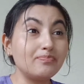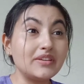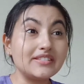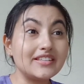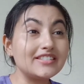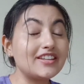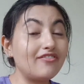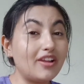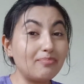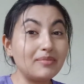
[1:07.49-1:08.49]
business
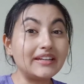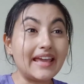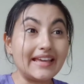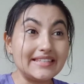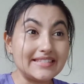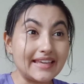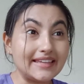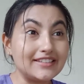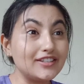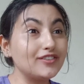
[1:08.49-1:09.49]
development
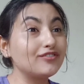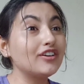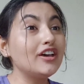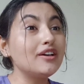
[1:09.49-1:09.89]
executive,